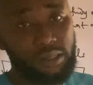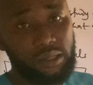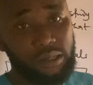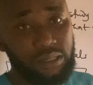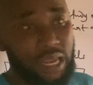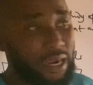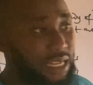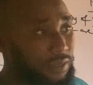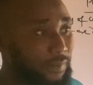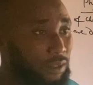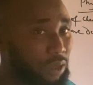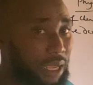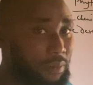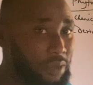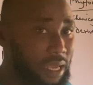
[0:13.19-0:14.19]
Now, these
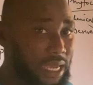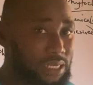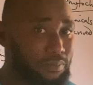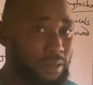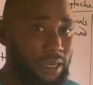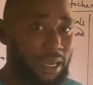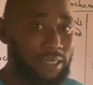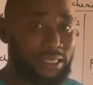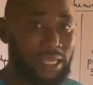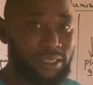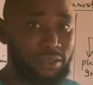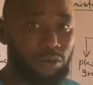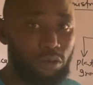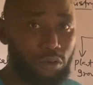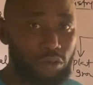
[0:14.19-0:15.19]
phytochemicals play
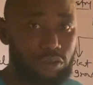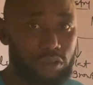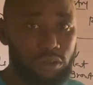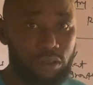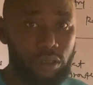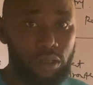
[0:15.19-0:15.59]
certain roles